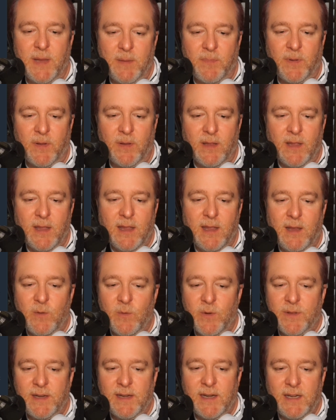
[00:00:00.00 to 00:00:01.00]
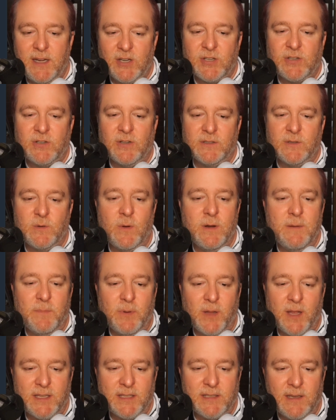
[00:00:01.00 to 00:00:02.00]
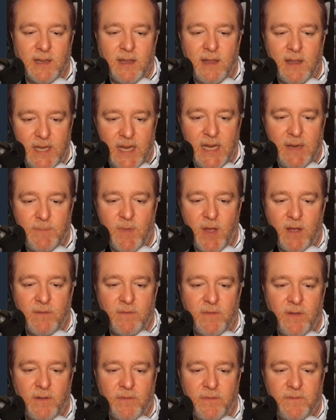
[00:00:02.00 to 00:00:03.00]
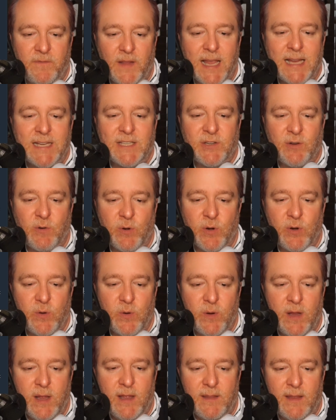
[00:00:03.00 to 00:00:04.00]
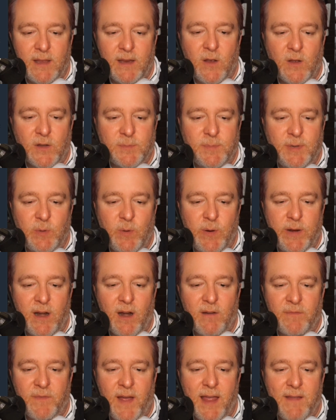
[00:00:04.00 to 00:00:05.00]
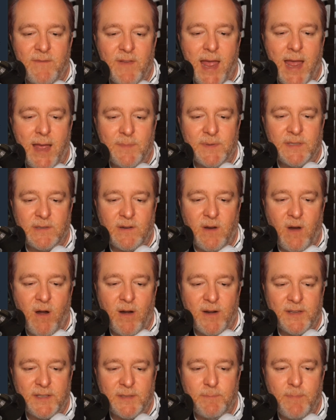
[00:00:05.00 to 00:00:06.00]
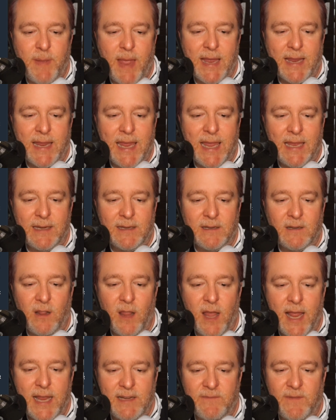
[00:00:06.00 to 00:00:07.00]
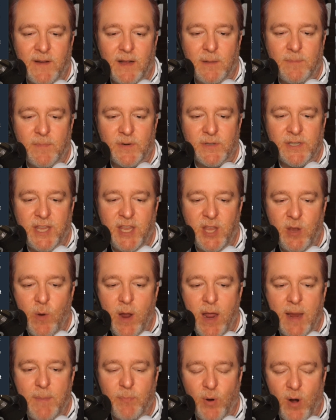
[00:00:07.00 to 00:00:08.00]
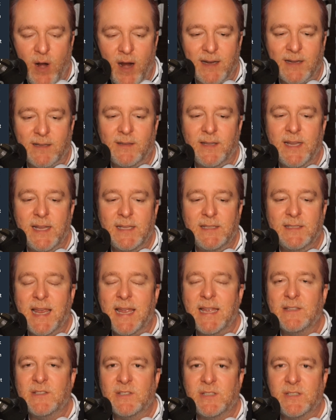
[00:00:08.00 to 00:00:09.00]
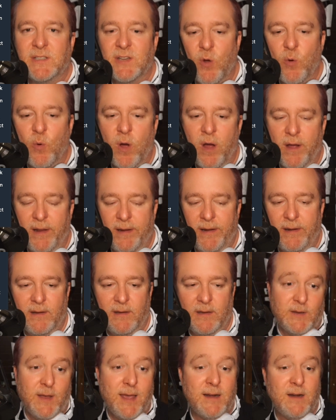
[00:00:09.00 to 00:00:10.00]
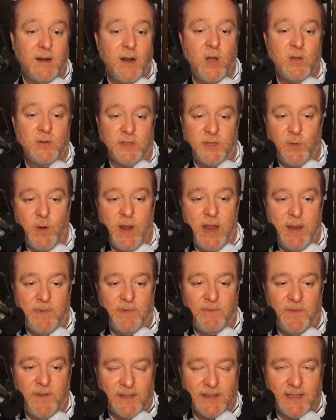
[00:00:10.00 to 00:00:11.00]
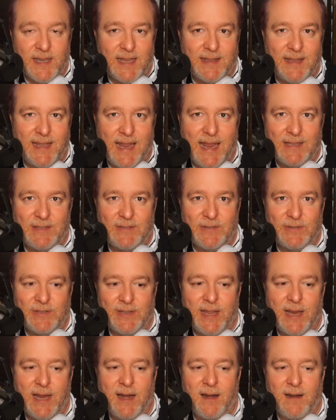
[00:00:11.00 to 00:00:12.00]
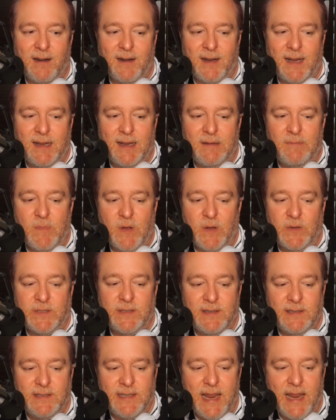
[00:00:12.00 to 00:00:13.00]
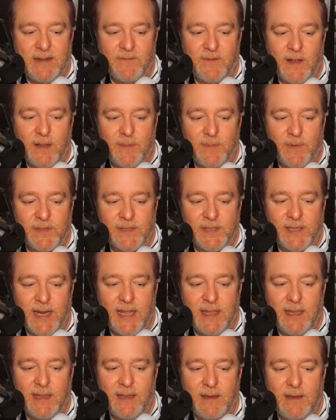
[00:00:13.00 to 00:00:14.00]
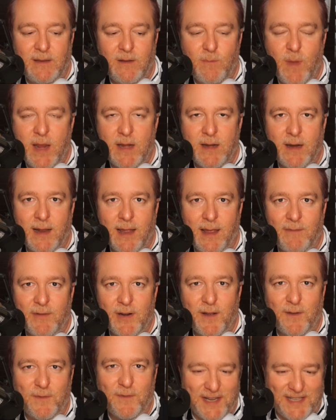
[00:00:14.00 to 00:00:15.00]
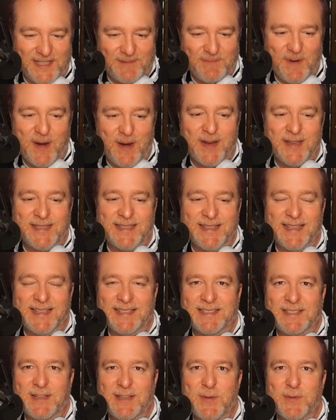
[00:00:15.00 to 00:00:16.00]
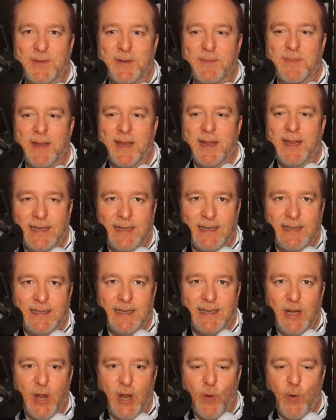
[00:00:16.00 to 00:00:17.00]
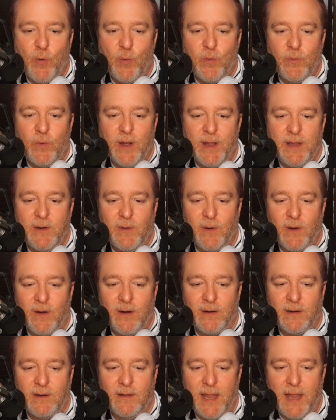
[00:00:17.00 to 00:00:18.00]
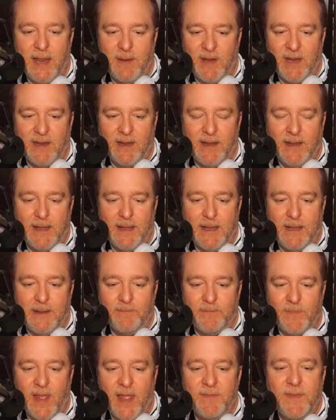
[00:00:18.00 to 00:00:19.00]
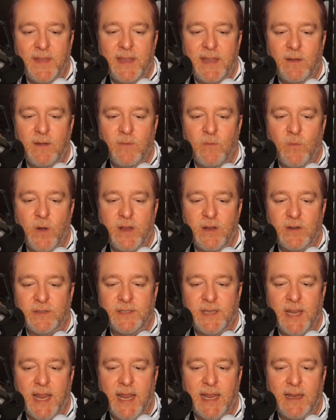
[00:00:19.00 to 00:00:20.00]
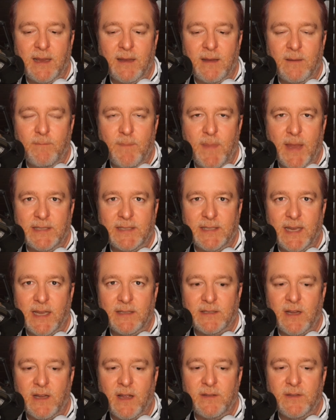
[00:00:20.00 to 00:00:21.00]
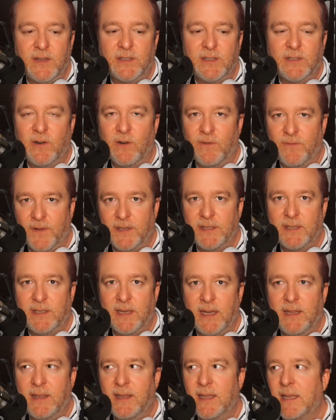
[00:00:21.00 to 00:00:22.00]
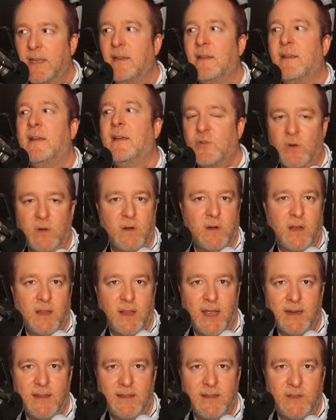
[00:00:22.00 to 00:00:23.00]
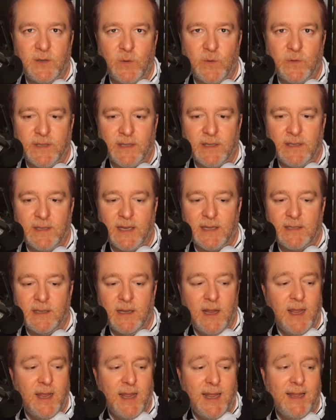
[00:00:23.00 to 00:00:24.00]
people with an additional 20-plus team of flex crew that goes between our 5 apps. Artists, back-end, client developers, QA, product leads, and so on. So I don't know, Tweep. It feels like the answer's there, and most of these game developers say that you may not have enough experience in this zone to know what you are claiming. I think what you're saying makes sense on the surface in that, sure, a lot of these tools exist.